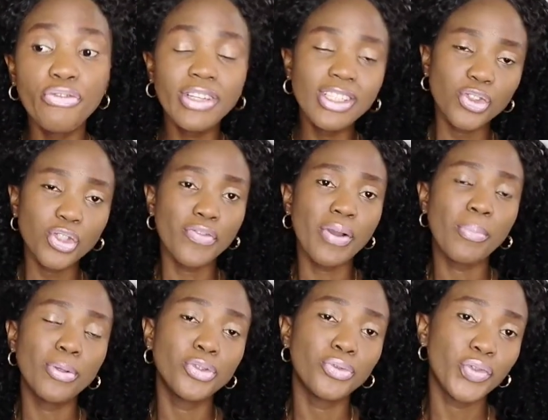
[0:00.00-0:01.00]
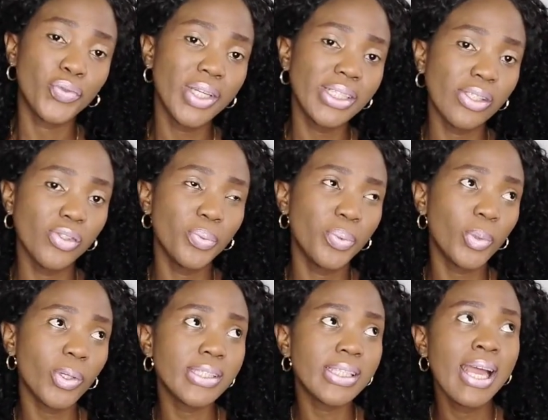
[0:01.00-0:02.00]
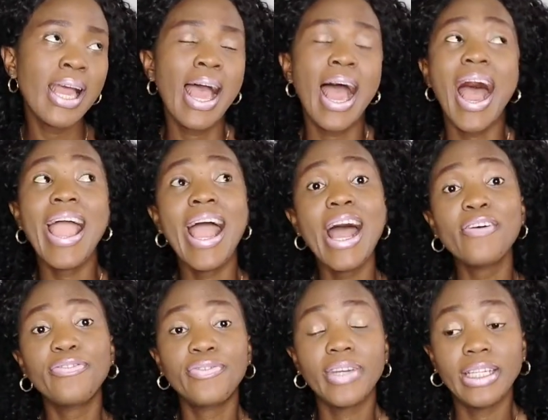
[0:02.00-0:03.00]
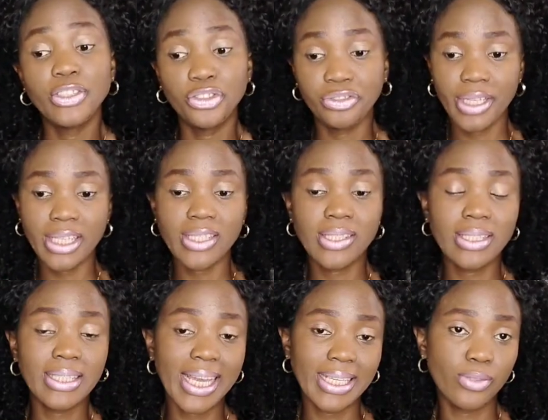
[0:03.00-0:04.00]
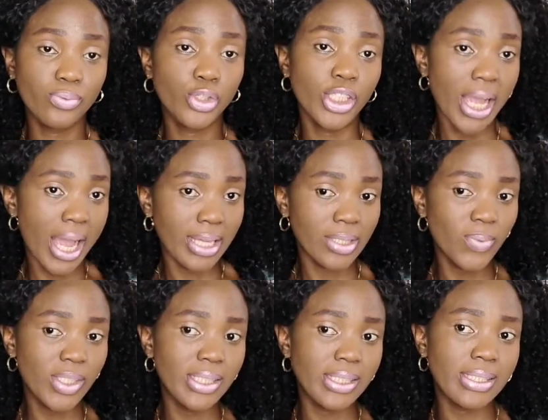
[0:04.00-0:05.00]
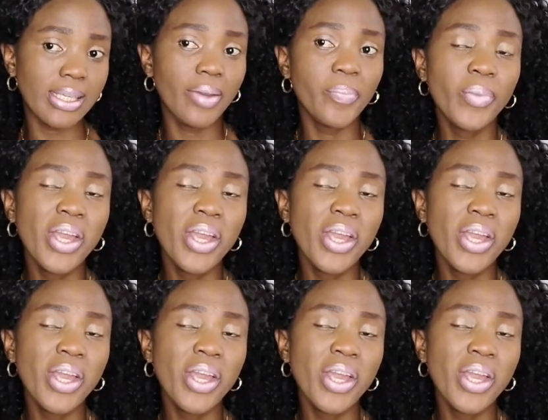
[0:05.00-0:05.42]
really sure if I'm going to create a look because I have a dress like she had, which is a